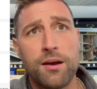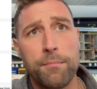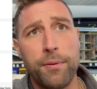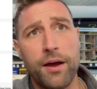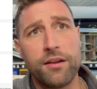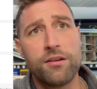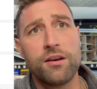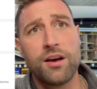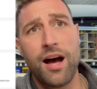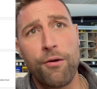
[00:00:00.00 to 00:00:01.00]
but
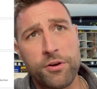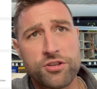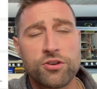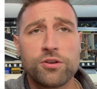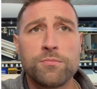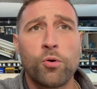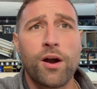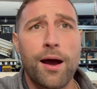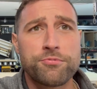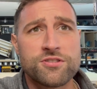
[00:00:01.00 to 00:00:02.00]
I want to show you more
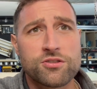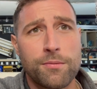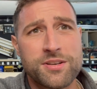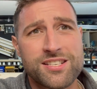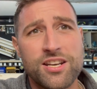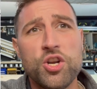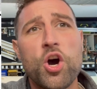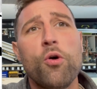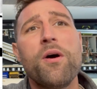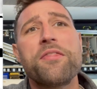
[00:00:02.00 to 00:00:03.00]
options, so I'm going to say,
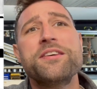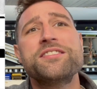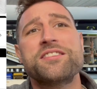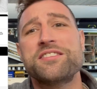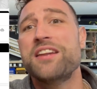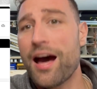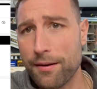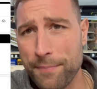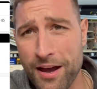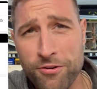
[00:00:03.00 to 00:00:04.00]
no, this is not a
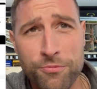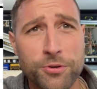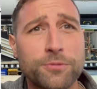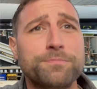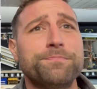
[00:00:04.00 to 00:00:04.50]
powder room.